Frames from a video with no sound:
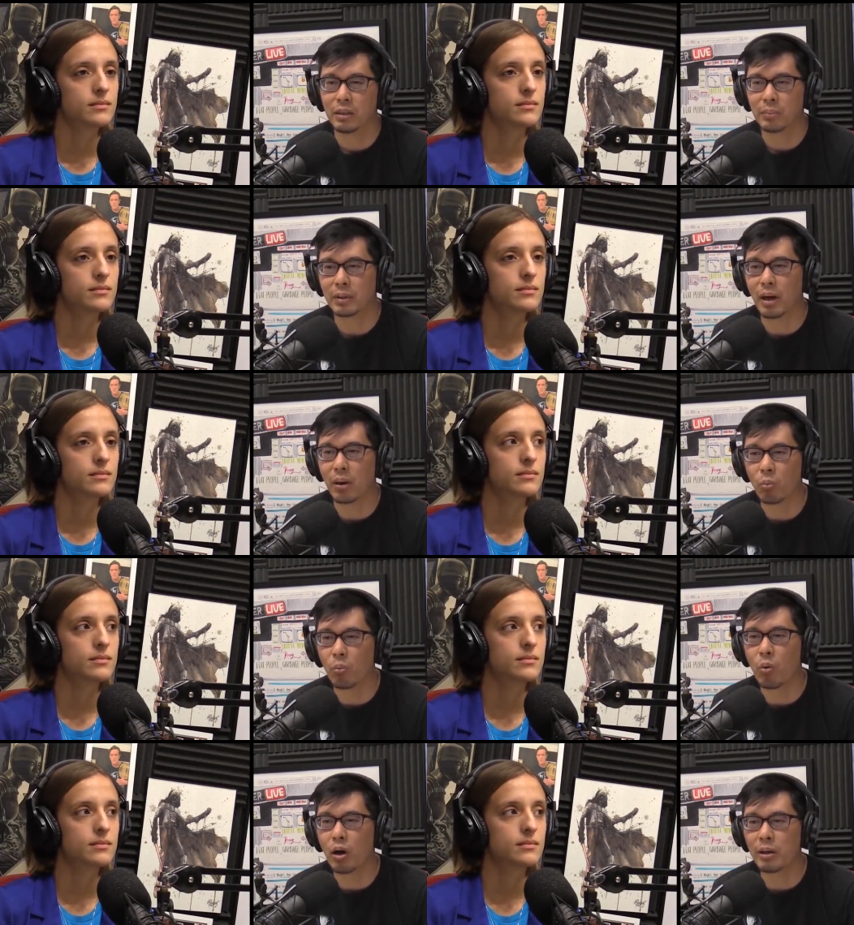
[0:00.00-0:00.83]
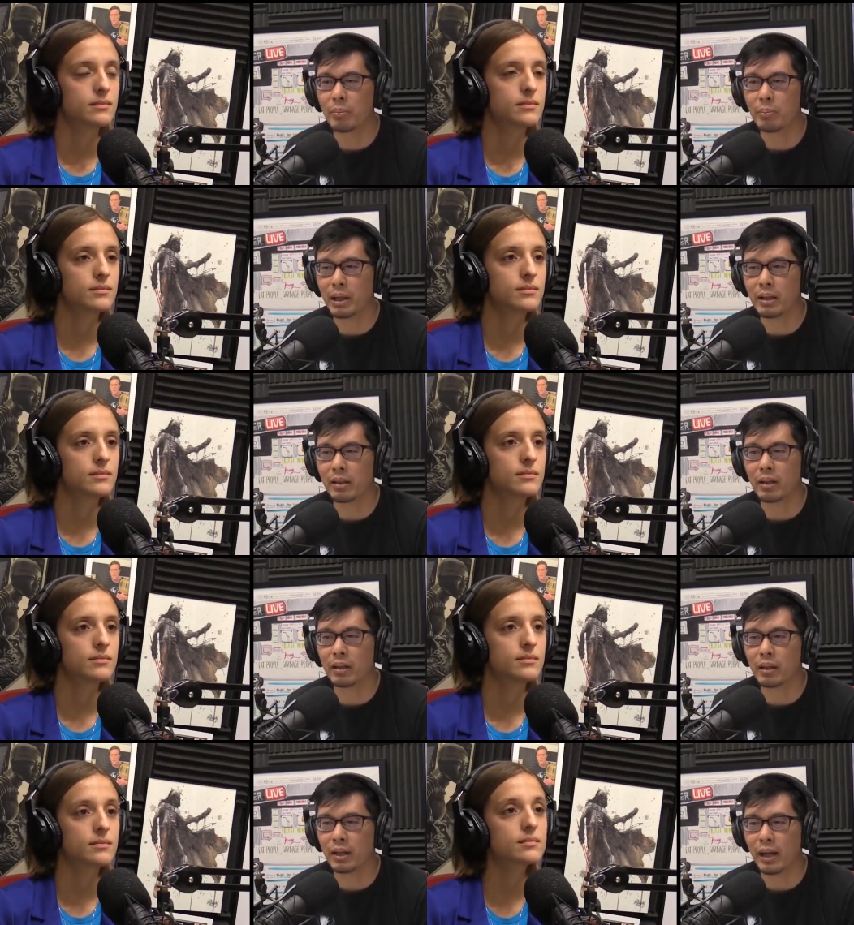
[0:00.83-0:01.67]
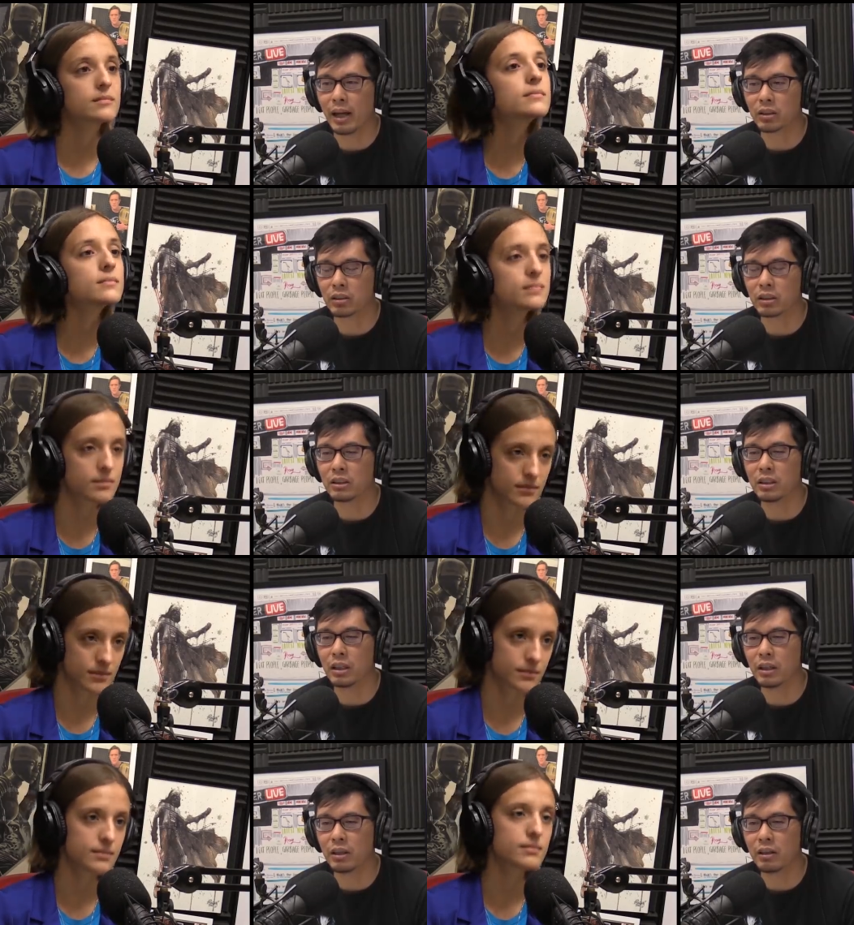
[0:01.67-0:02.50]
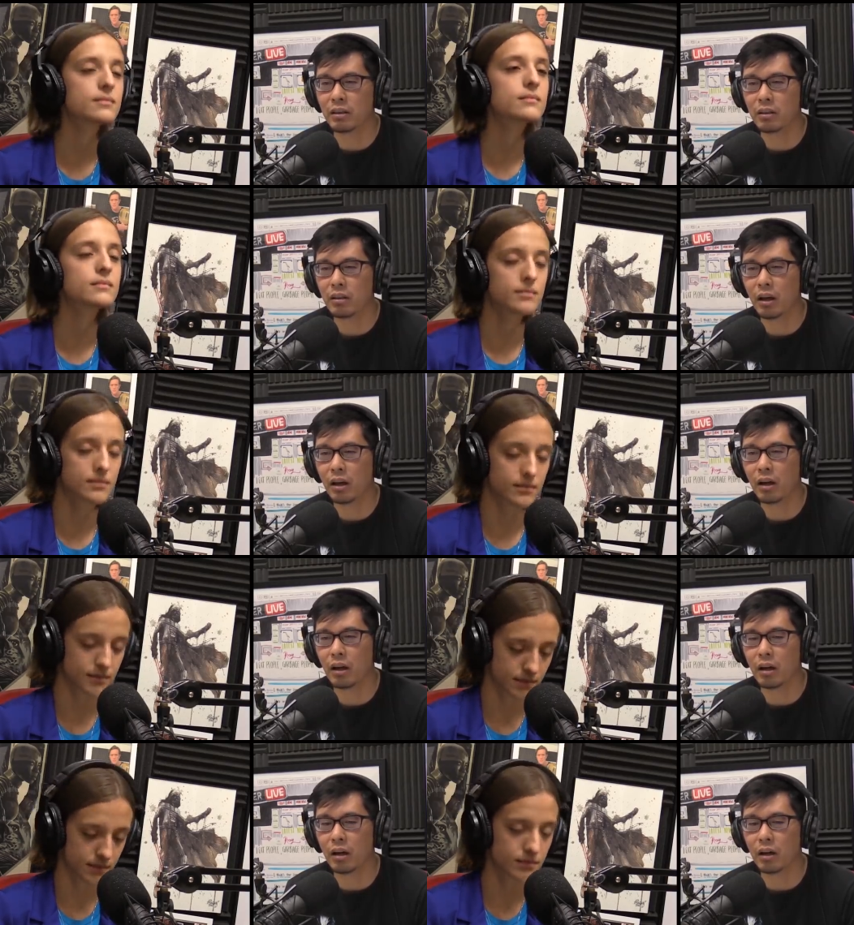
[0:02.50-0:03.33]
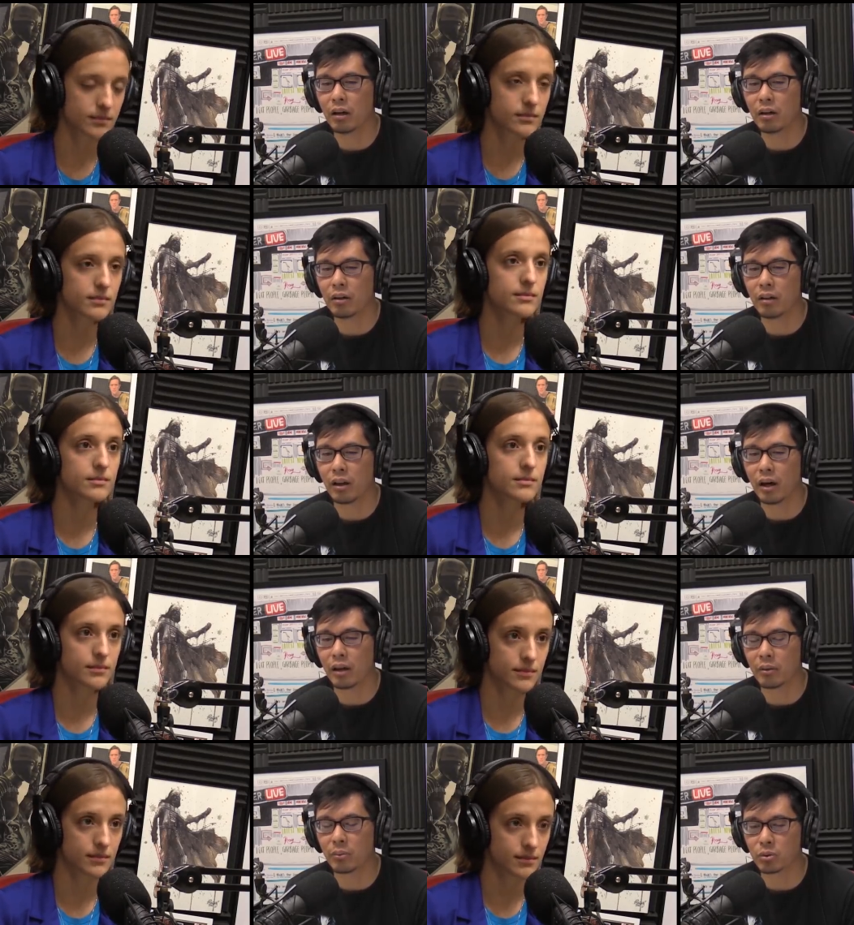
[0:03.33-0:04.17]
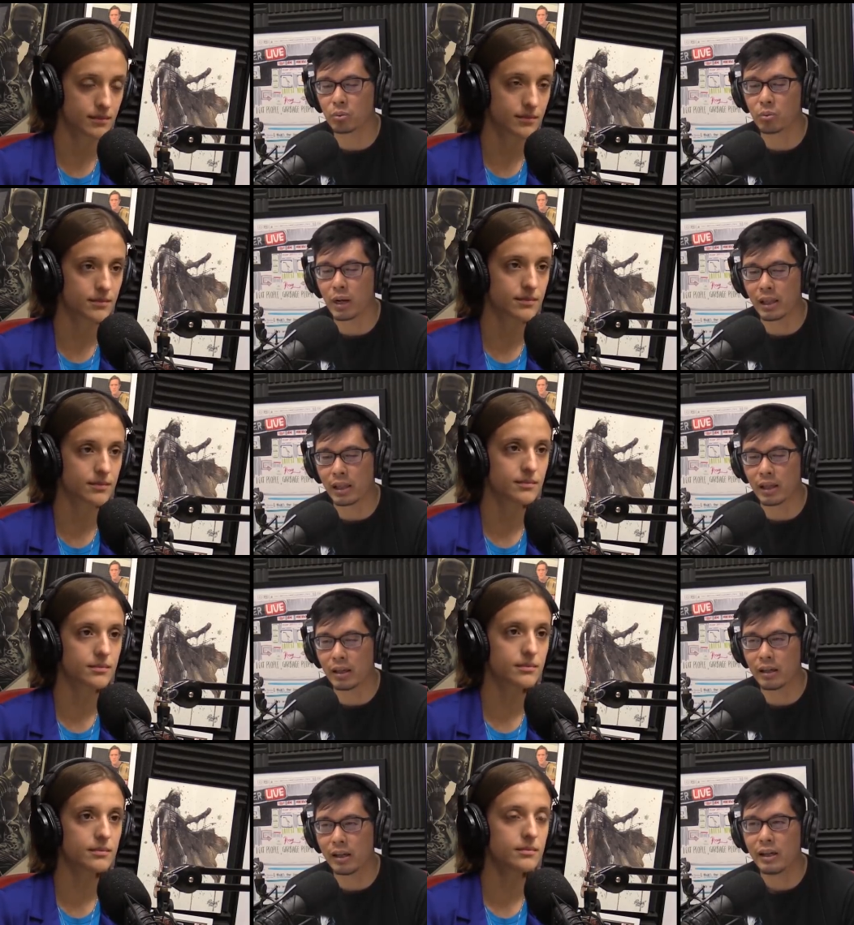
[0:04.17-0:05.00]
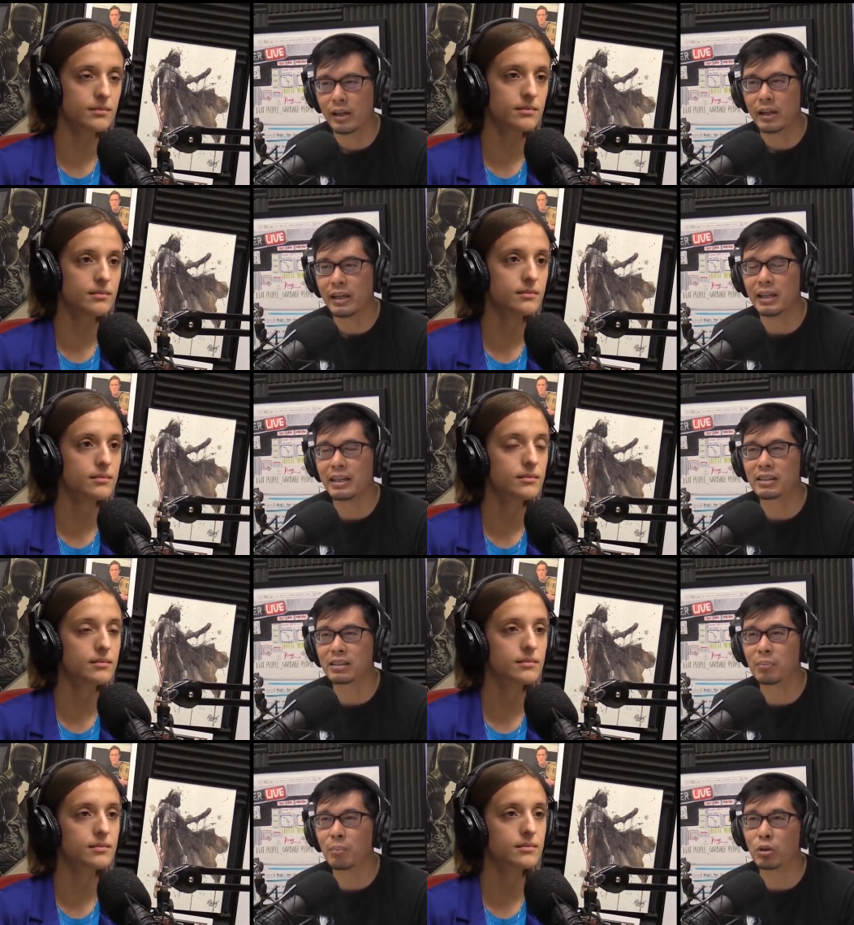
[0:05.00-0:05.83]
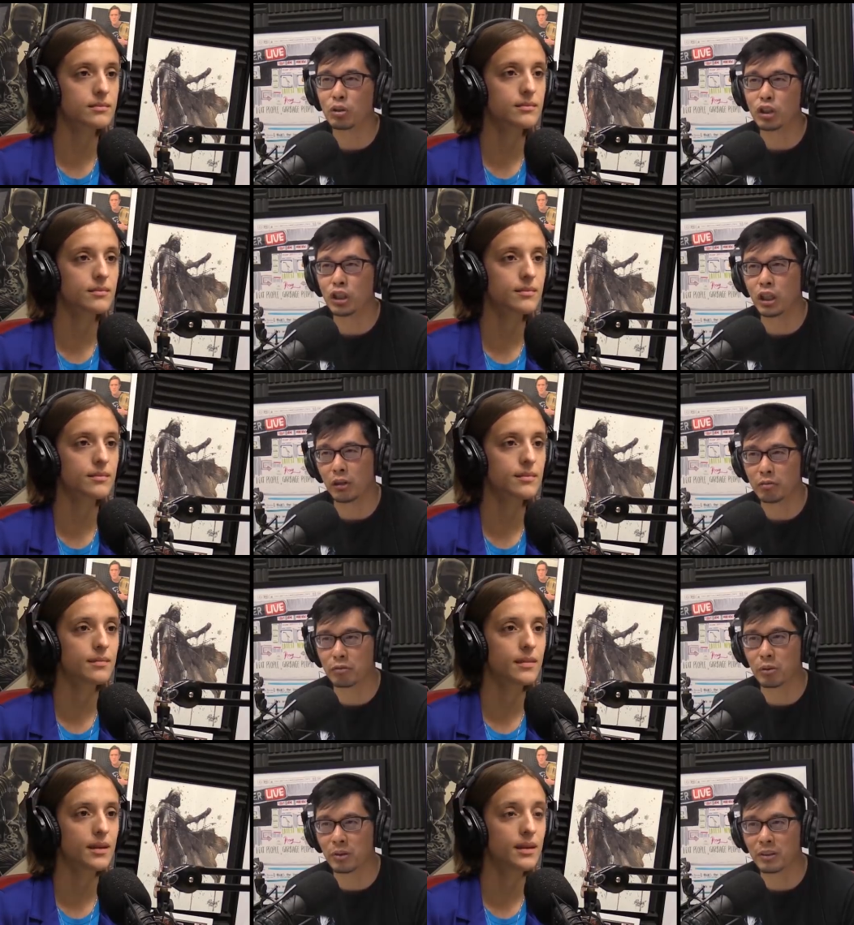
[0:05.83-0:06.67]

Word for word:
Speaker 1: but that one big thing that he actually did uh, that I think was the right thing, he gets the most shit for.